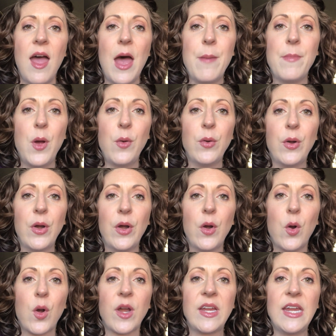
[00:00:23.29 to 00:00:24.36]
a
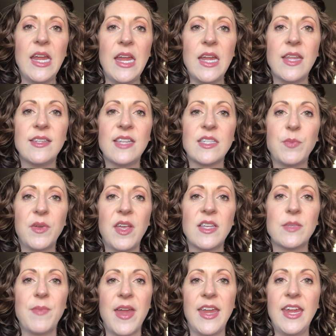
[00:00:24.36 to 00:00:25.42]
motor or kids, it's because my